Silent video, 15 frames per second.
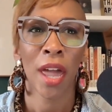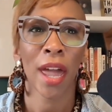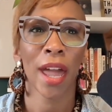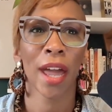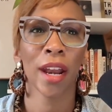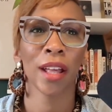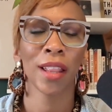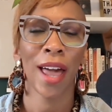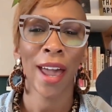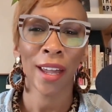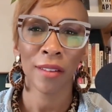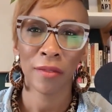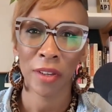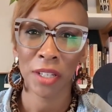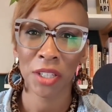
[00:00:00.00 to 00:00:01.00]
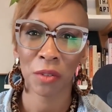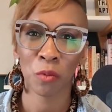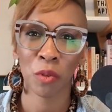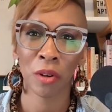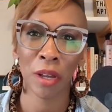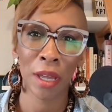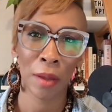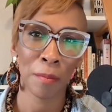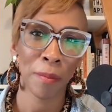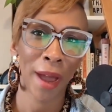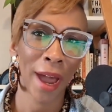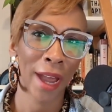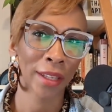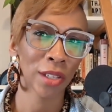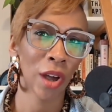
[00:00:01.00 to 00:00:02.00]
And a lack of vision will
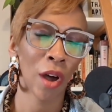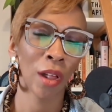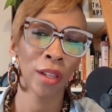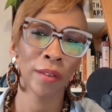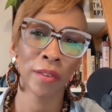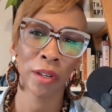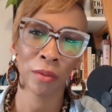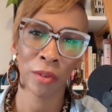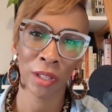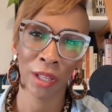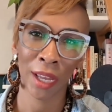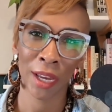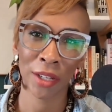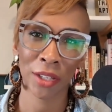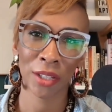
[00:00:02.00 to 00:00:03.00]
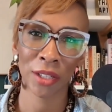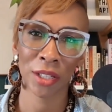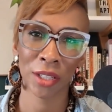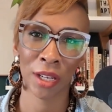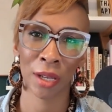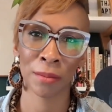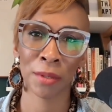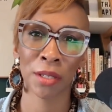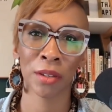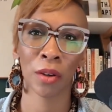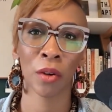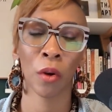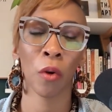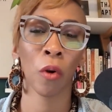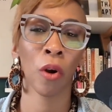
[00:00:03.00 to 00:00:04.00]
impact all of your relationships
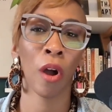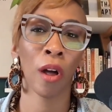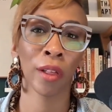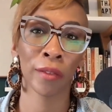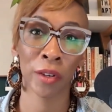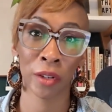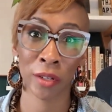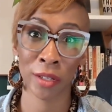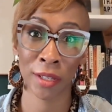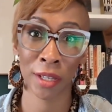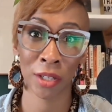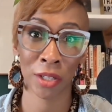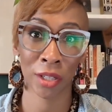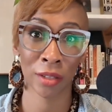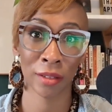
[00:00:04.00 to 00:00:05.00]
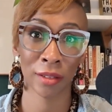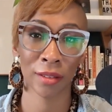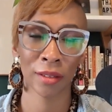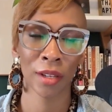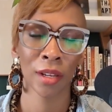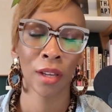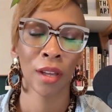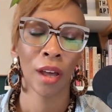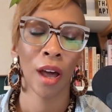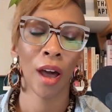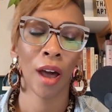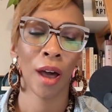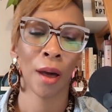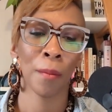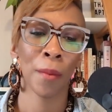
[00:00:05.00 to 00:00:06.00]
or all of your decisions,
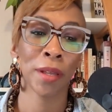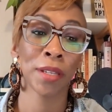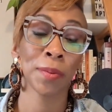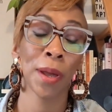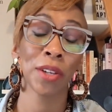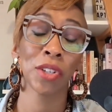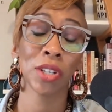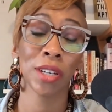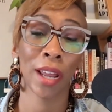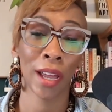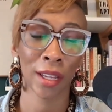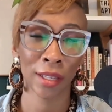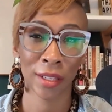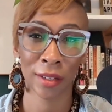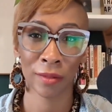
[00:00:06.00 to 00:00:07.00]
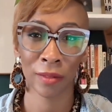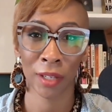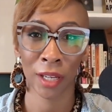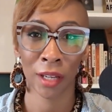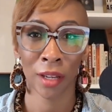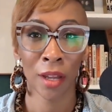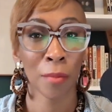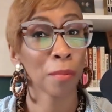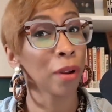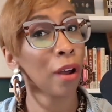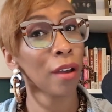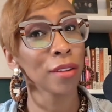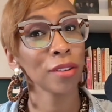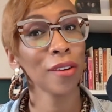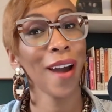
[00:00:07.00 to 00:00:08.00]
especially negatively. But
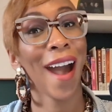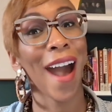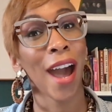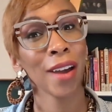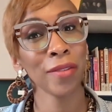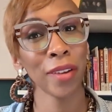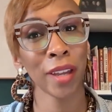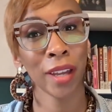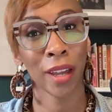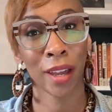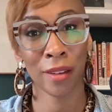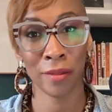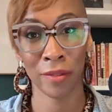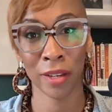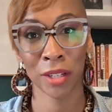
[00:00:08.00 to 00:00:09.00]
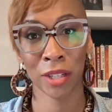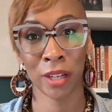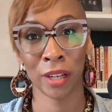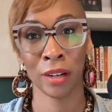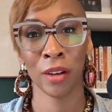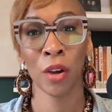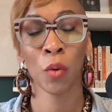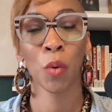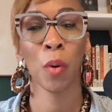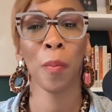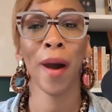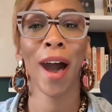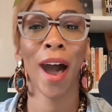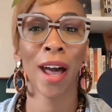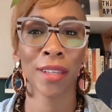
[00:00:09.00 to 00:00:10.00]
also, having a vision will
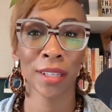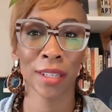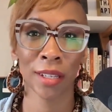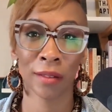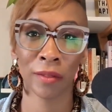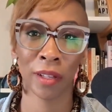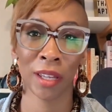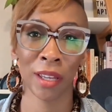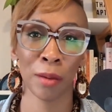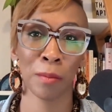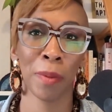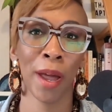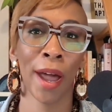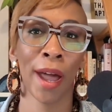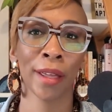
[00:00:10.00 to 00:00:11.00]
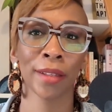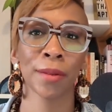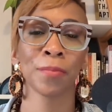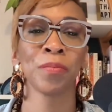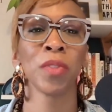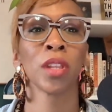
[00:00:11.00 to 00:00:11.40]
positively impact